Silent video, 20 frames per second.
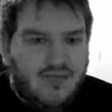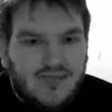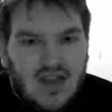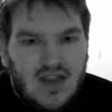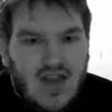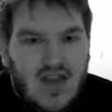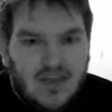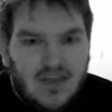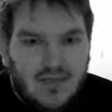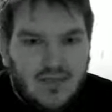
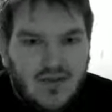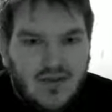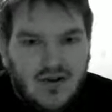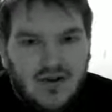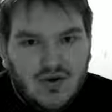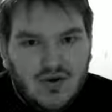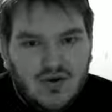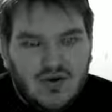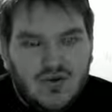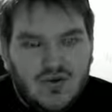M,
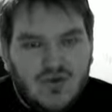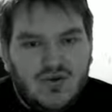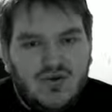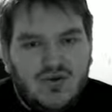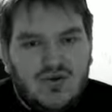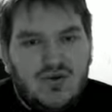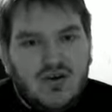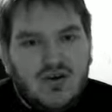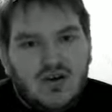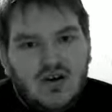
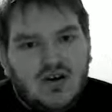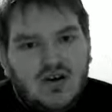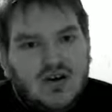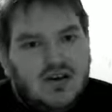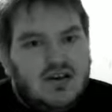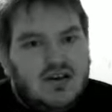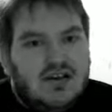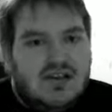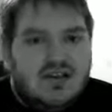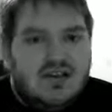who
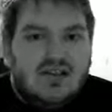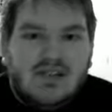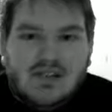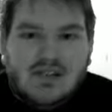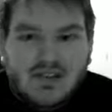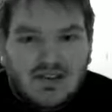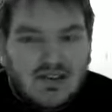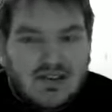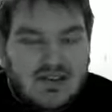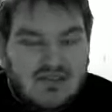is
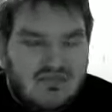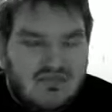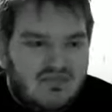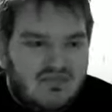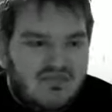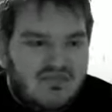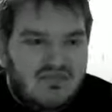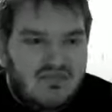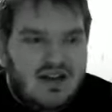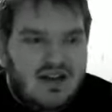this
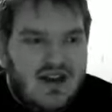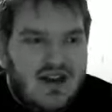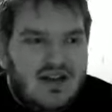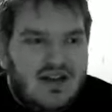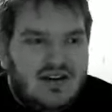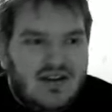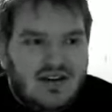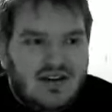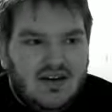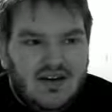nasty,